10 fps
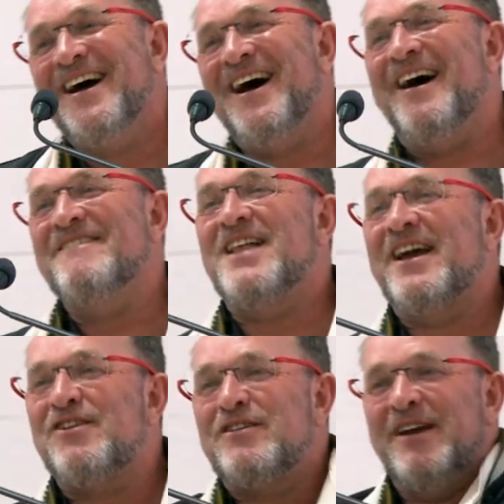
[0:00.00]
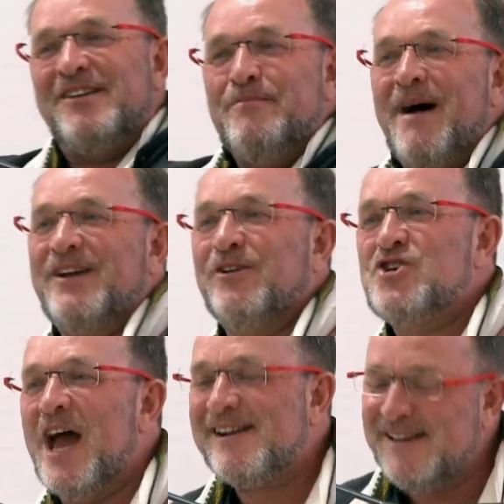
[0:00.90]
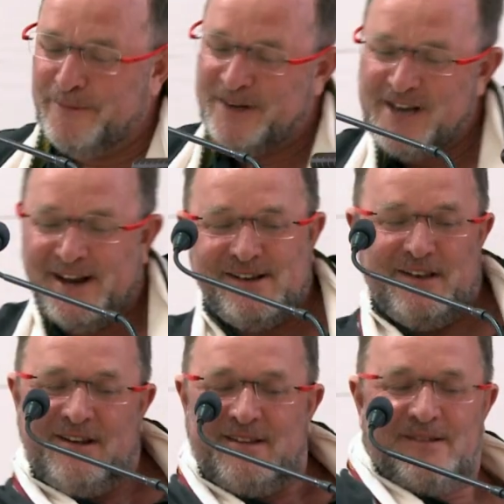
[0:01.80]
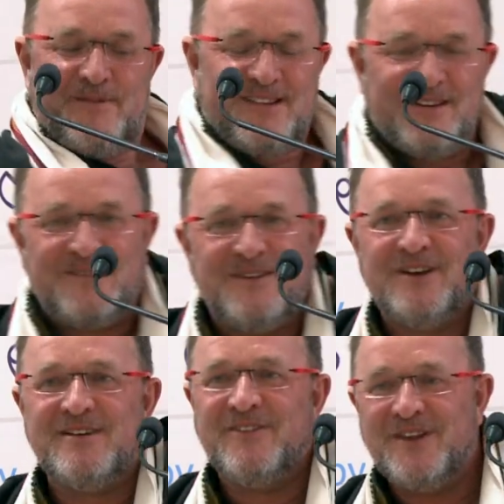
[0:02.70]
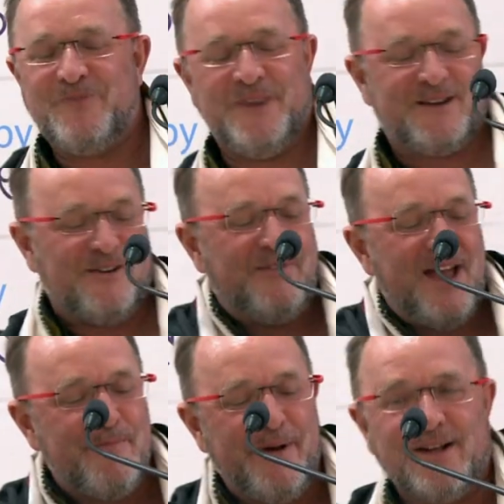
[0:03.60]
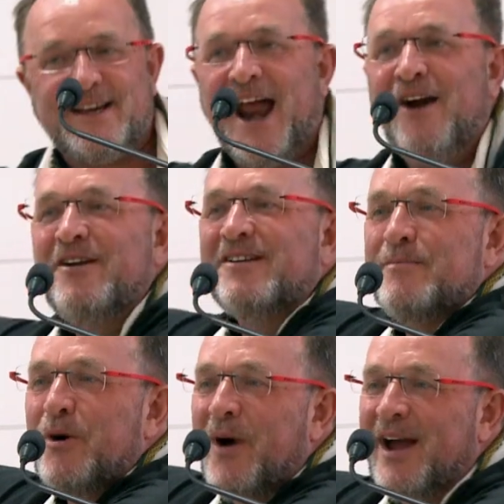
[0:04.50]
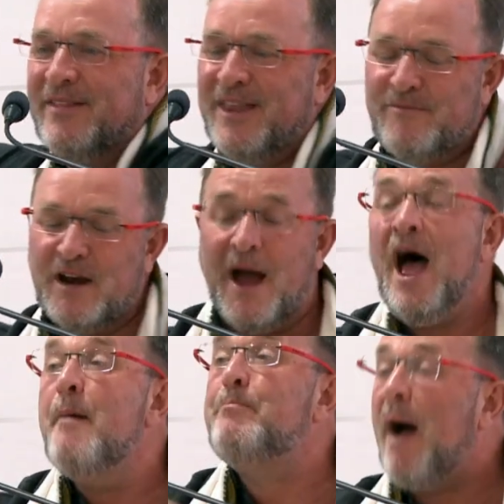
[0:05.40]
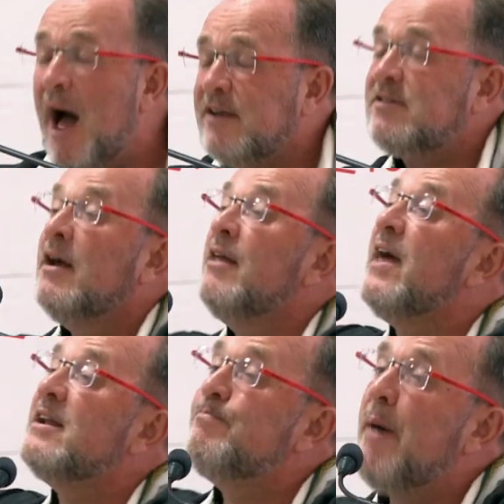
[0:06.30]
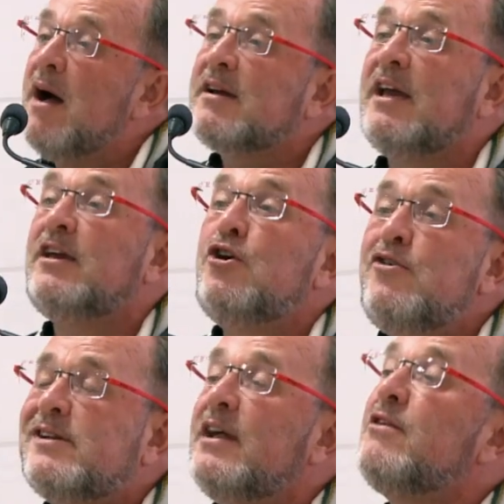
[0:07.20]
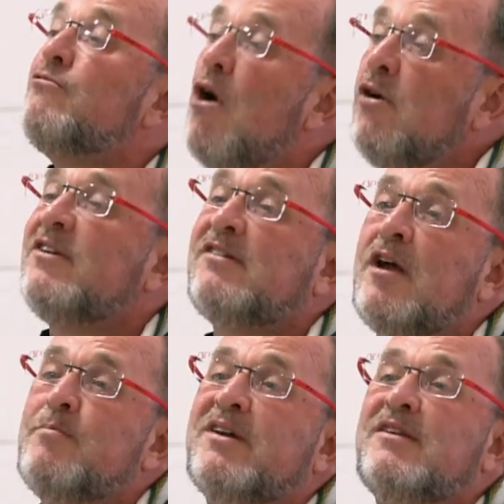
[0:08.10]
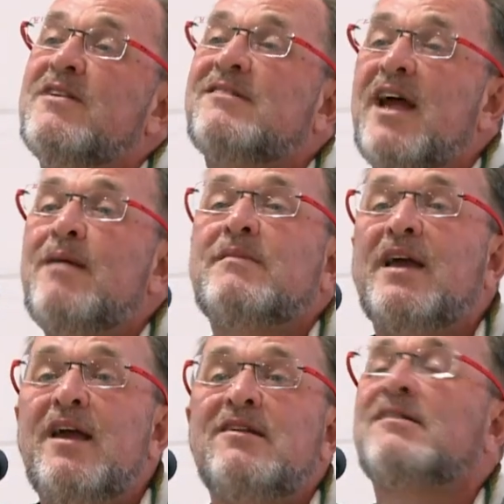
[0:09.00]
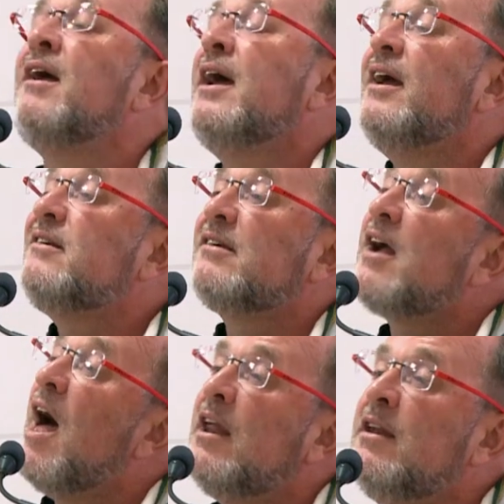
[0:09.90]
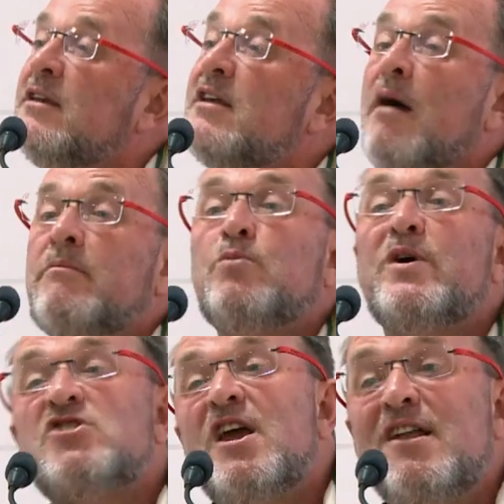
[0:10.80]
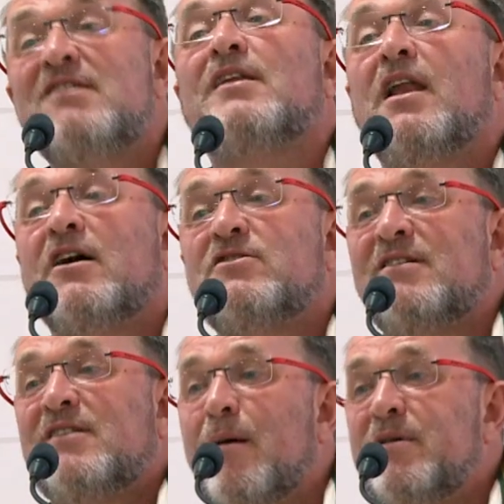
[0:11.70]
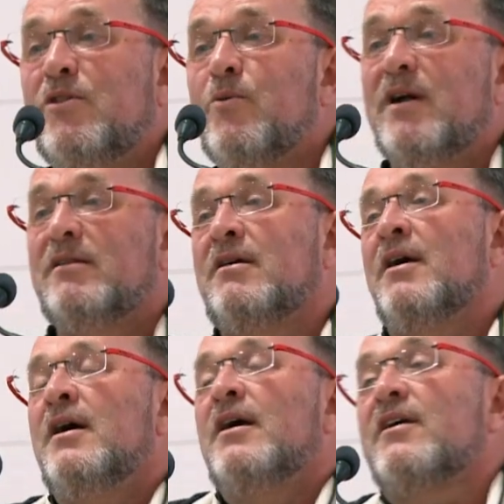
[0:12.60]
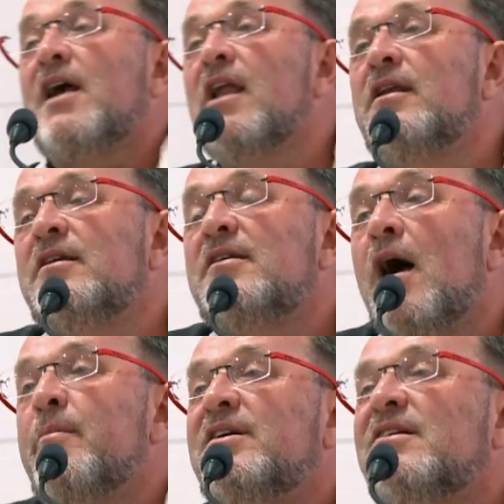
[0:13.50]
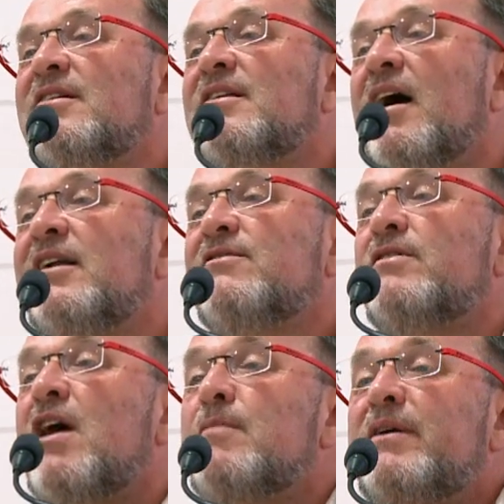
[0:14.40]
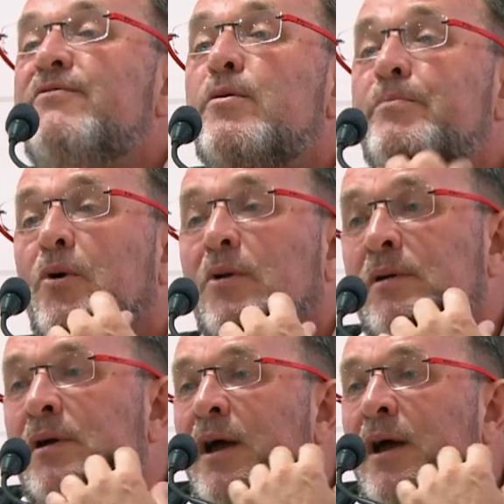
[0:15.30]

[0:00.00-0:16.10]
Like some doing sort of Michael Jackson imitations as the conveyor belt carries them away and then running back. But they're barking usually at the wrong stone, because in the same case is the Cullinan Diamond, which is the largest diamond in the world. The Cullinan Diamond is the size of a rugby football.